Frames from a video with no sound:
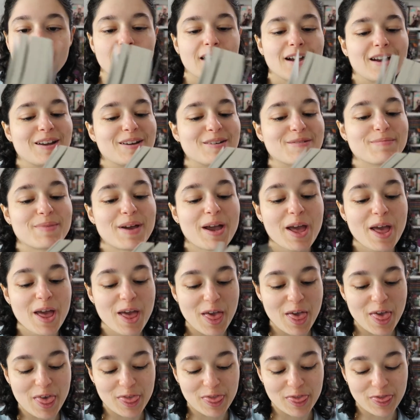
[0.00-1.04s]
I'm
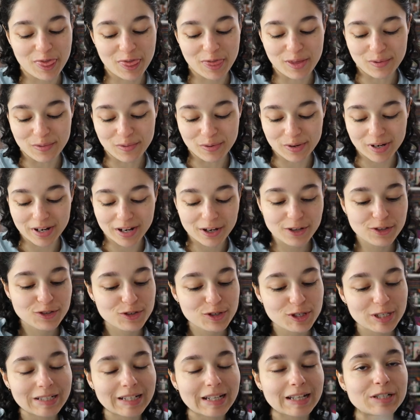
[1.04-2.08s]

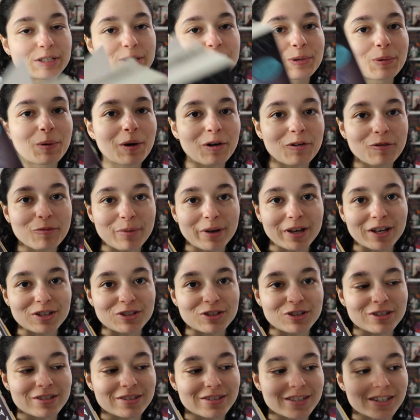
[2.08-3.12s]
312
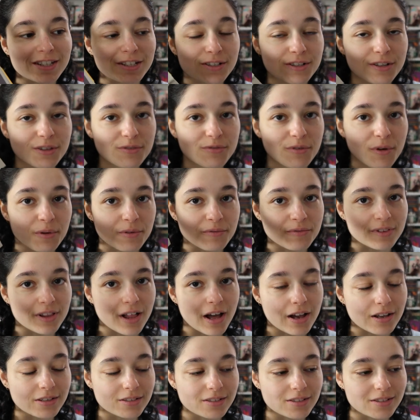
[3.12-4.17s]
pages into Throne of
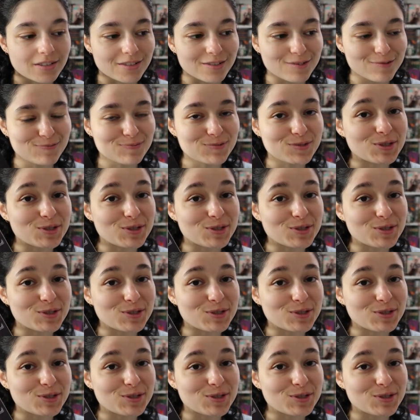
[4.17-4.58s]
Glass.